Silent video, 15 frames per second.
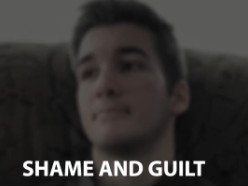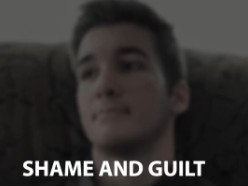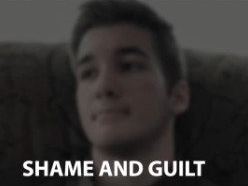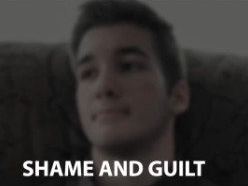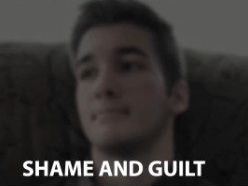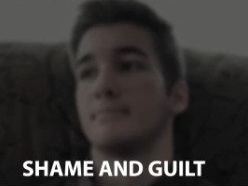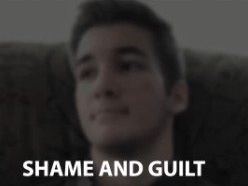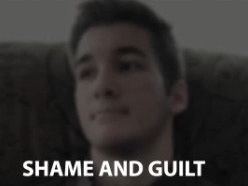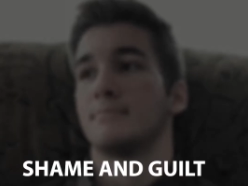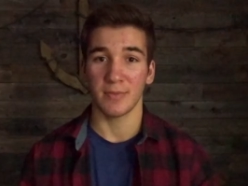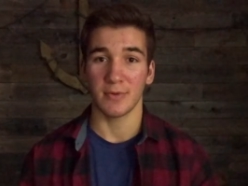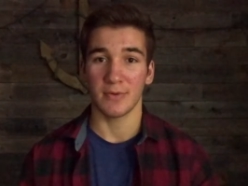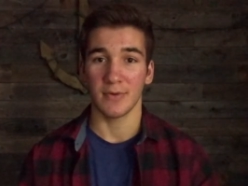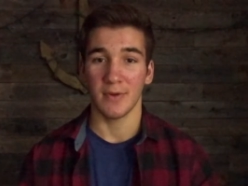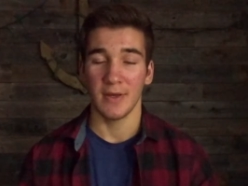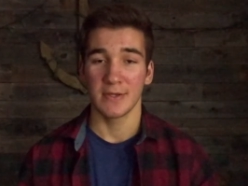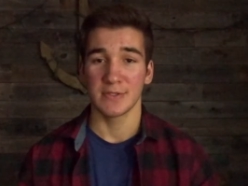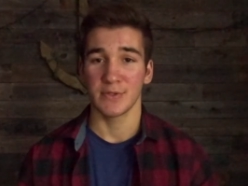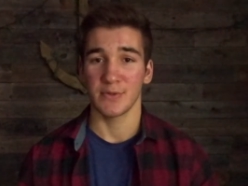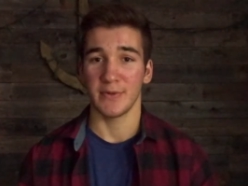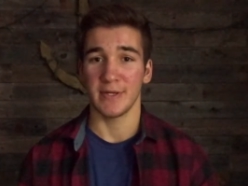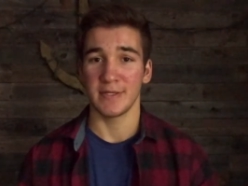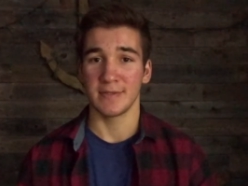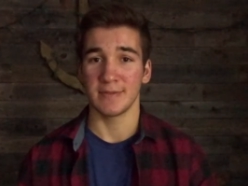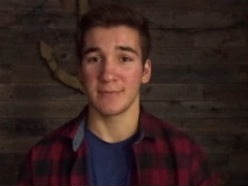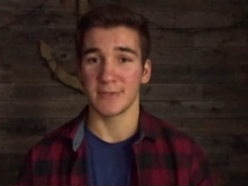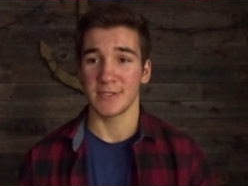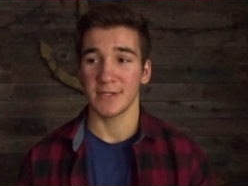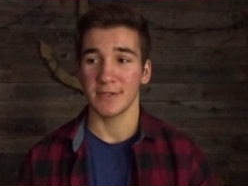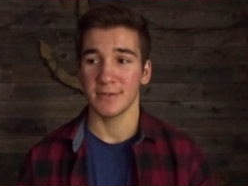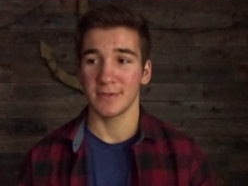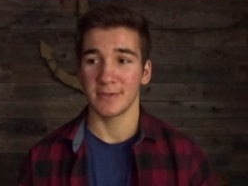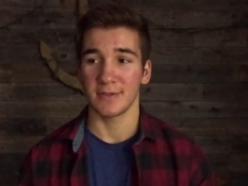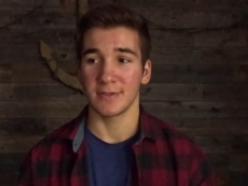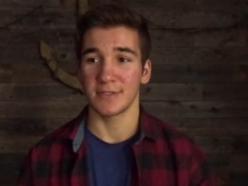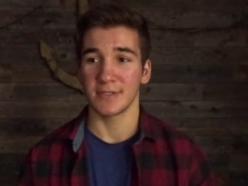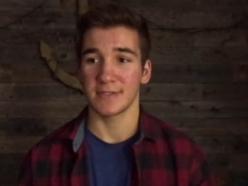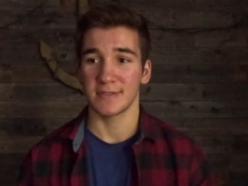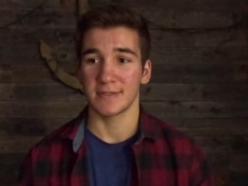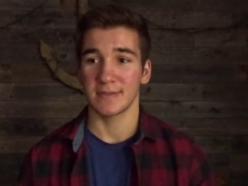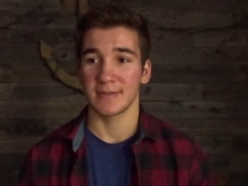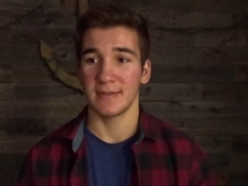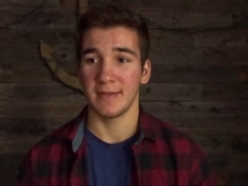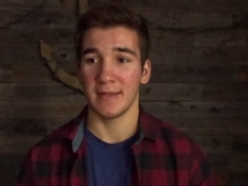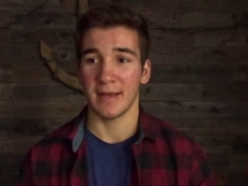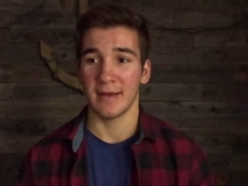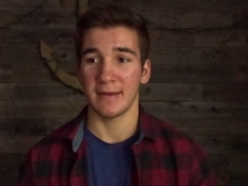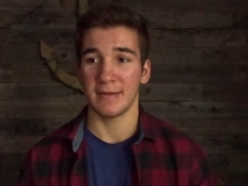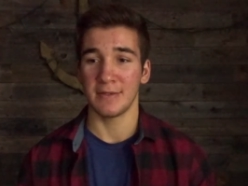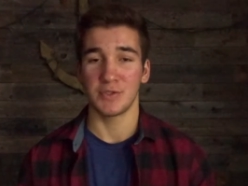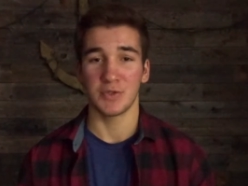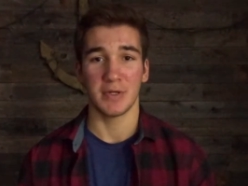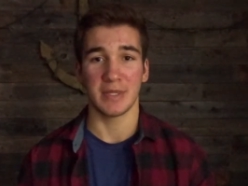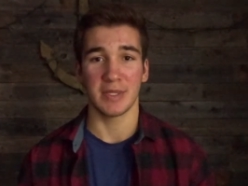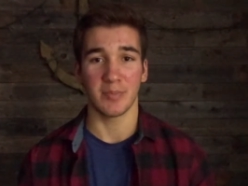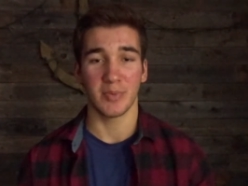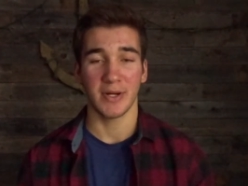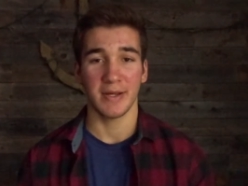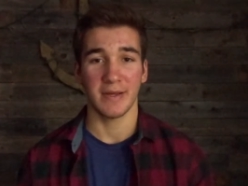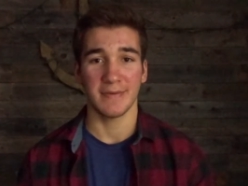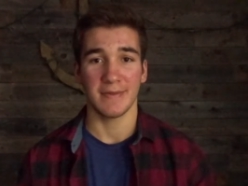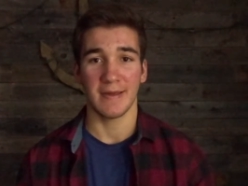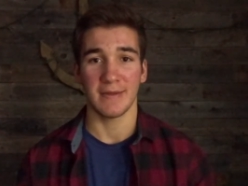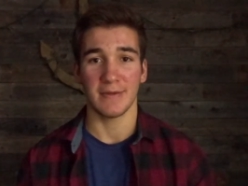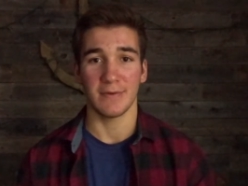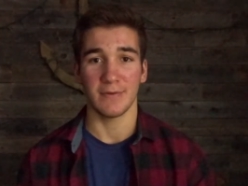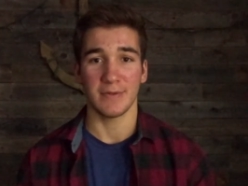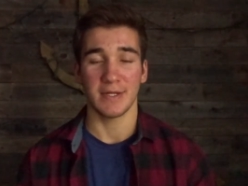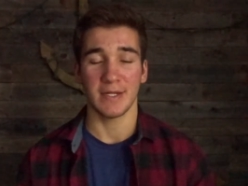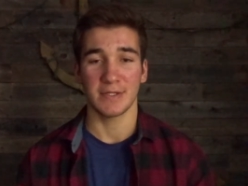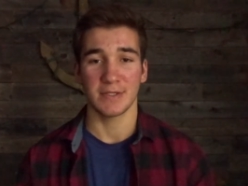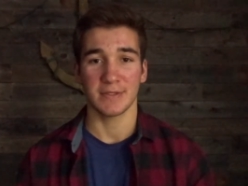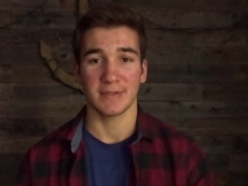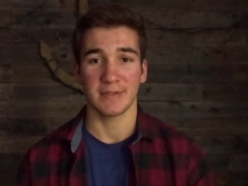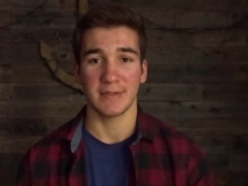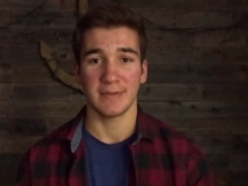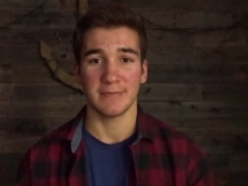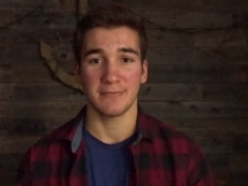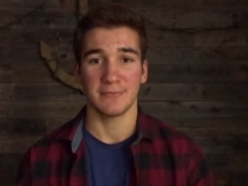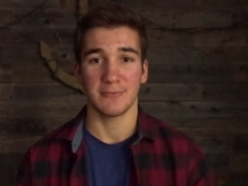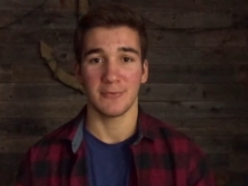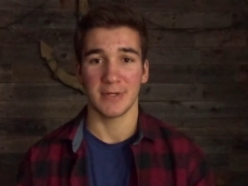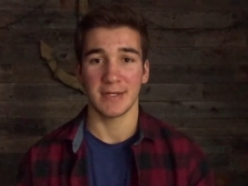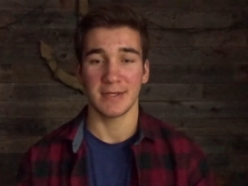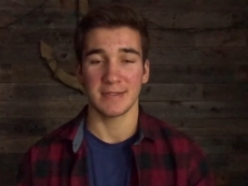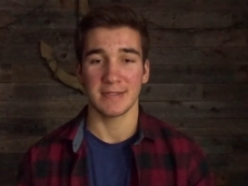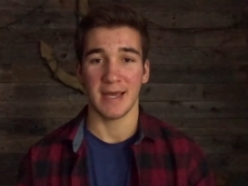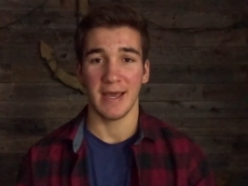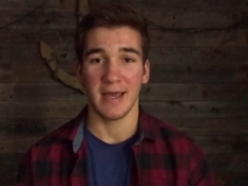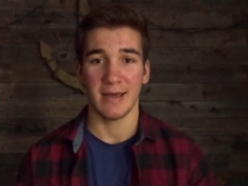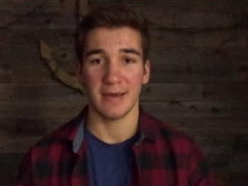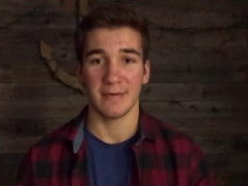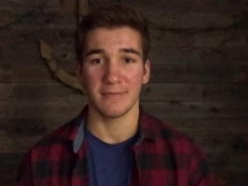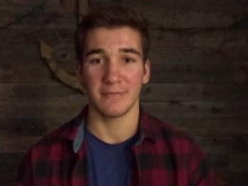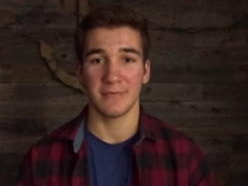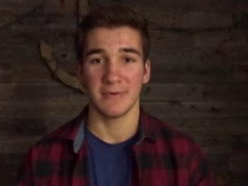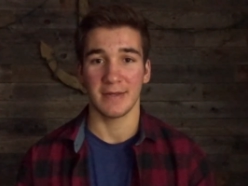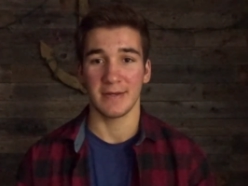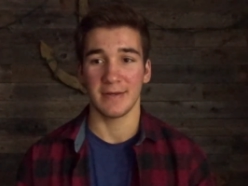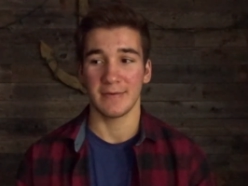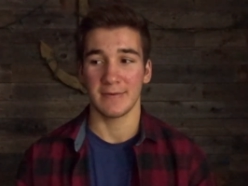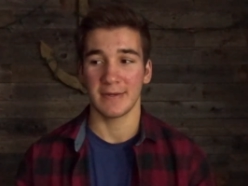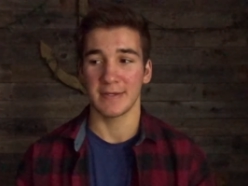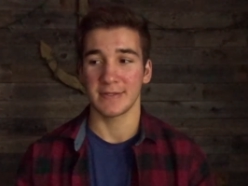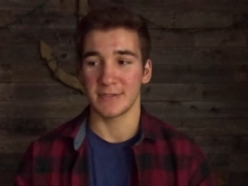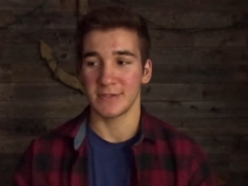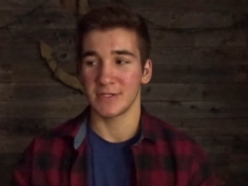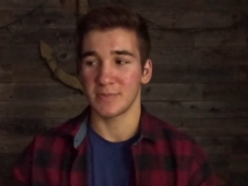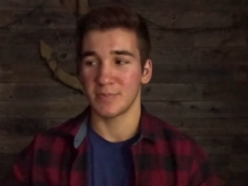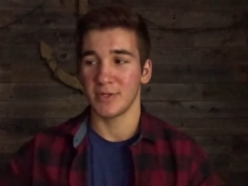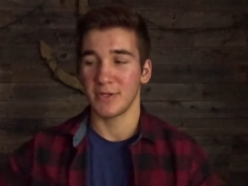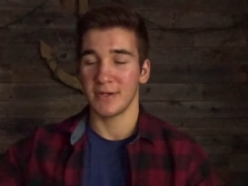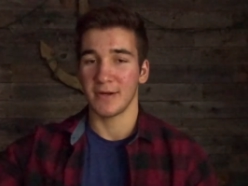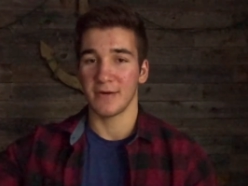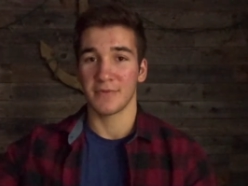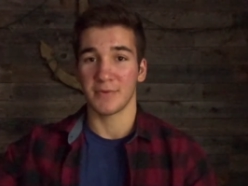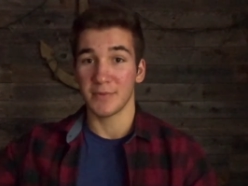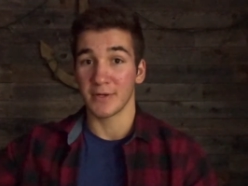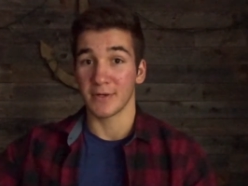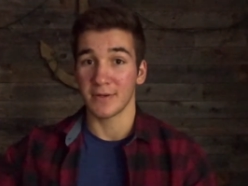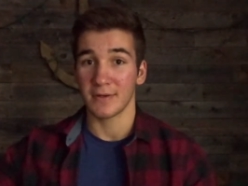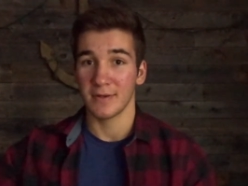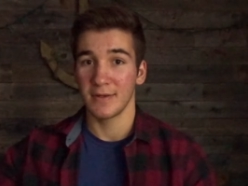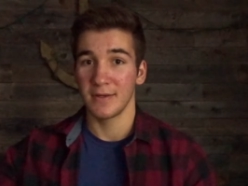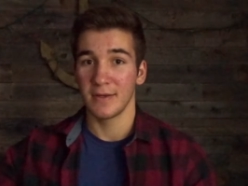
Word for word: time enjoyable. So in return, you're just not enjoying the break that you initially wanted to have and because you're just putting off the work.